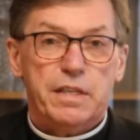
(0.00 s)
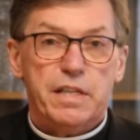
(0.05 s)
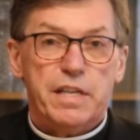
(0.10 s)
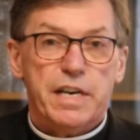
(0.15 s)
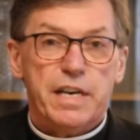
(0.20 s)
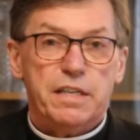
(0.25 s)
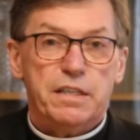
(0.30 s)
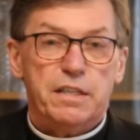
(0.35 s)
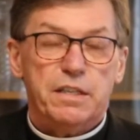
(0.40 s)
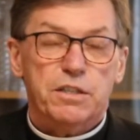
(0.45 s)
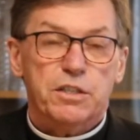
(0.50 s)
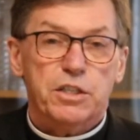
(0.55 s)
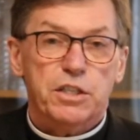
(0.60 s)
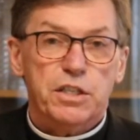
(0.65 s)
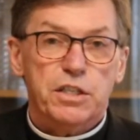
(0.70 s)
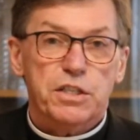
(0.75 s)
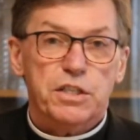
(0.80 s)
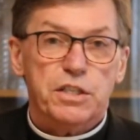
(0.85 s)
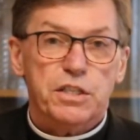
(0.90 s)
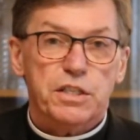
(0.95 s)
that
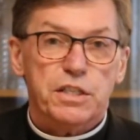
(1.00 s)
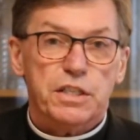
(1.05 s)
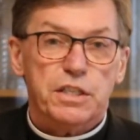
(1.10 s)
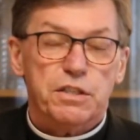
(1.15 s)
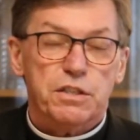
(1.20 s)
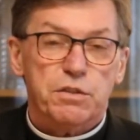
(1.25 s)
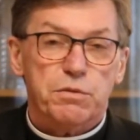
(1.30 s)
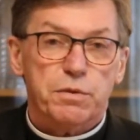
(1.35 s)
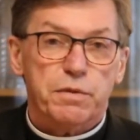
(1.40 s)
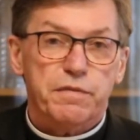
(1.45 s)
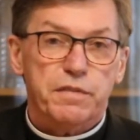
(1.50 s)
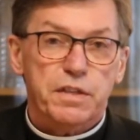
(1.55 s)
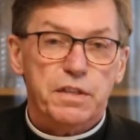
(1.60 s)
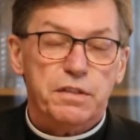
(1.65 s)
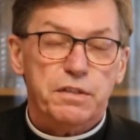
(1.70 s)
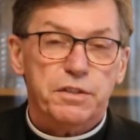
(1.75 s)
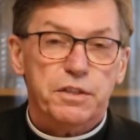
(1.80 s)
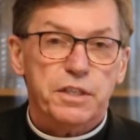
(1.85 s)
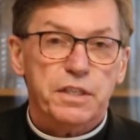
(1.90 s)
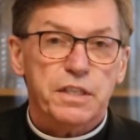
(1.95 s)
Jesus is
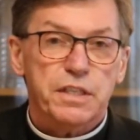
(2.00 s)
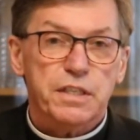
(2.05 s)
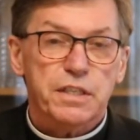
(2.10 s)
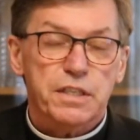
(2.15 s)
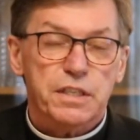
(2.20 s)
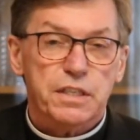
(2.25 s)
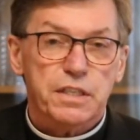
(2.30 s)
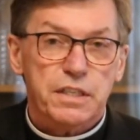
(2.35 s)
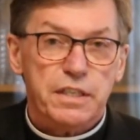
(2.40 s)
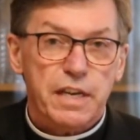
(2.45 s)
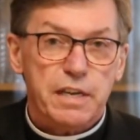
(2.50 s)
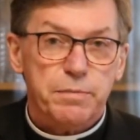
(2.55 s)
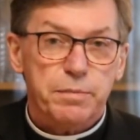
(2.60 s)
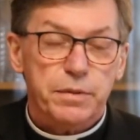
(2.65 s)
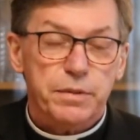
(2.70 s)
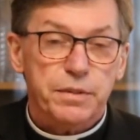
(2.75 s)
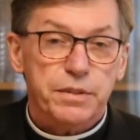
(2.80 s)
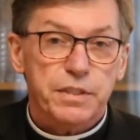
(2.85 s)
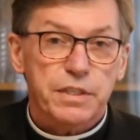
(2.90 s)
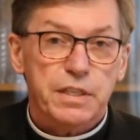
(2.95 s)
revealed to his
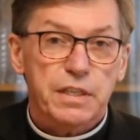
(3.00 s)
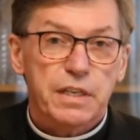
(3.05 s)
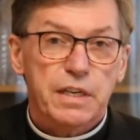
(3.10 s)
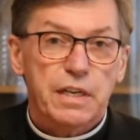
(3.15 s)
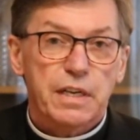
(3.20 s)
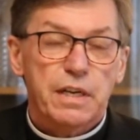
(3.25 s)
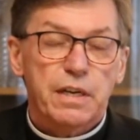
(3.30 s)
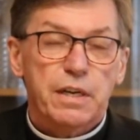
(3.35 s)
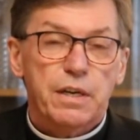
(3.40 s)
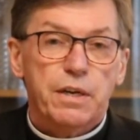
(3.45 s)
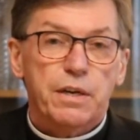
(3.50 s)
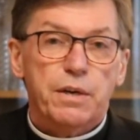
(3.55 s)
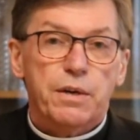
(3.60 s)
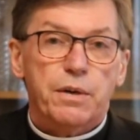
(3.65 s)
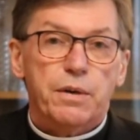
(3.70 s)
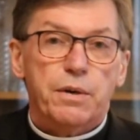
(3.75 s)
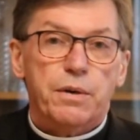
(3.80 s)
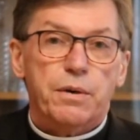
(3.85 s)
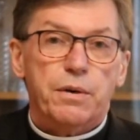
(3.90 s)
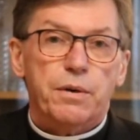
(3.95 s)
disciples,
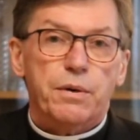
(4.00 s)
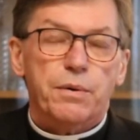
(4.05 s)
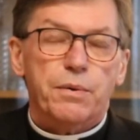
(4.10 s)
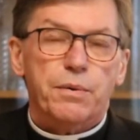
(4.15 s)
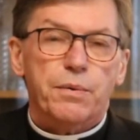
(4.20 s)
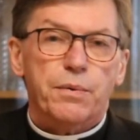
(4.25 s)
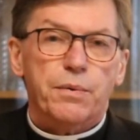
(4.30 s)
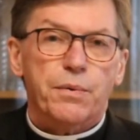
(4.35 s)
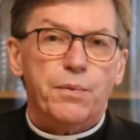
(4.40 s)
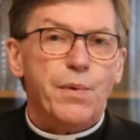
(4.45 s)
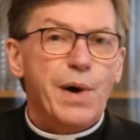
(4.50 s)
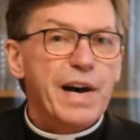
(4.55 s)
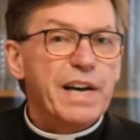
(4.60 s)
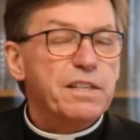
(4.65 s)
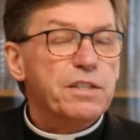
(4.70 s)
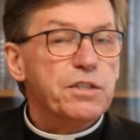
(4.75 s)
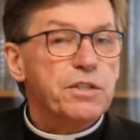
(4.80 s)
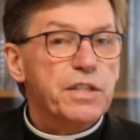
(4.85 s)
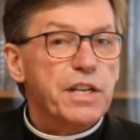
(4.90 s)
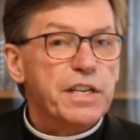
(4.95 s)

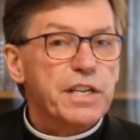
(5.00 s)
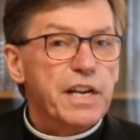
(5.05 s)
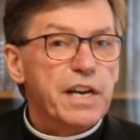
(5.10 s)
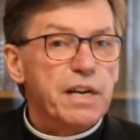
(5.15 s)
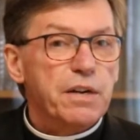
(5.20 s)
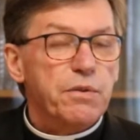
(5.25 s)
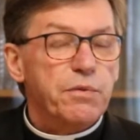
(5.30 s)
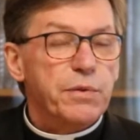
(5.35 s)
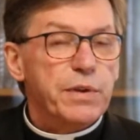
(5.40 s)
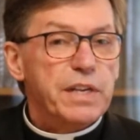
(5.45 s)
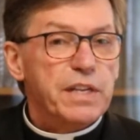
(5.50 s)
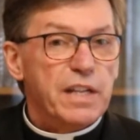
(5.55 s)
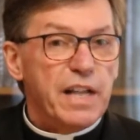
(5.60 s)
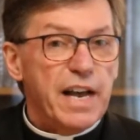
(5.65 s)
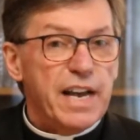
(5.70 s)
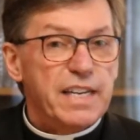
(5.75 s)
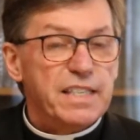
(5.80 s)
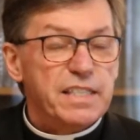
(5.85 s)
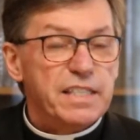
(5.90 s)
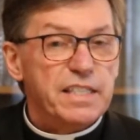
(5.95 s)
why do they not
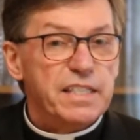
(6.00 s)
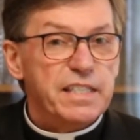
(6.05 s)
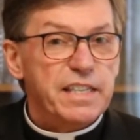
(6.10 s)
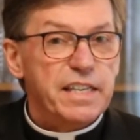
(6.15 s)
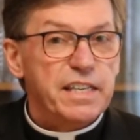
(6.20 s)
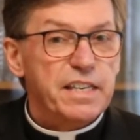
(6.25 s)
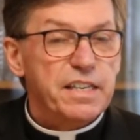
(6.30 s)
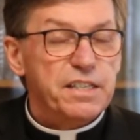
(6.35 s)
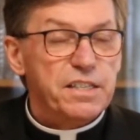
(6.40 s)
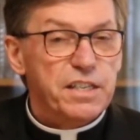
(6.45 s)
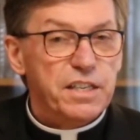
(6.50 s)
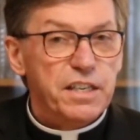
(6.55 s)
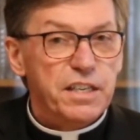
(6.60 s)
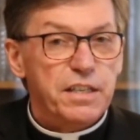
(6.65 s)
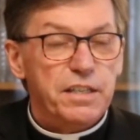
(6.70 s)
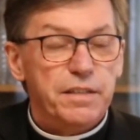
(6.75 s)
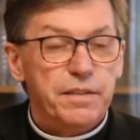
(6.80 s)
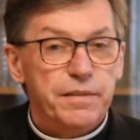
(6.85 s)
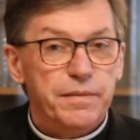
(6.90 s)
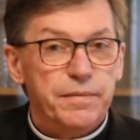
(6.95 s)
realize that it is
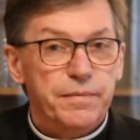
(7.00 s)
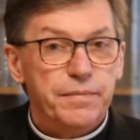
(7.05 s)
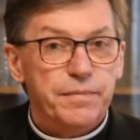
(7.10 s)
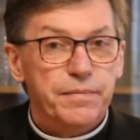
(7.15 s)
he?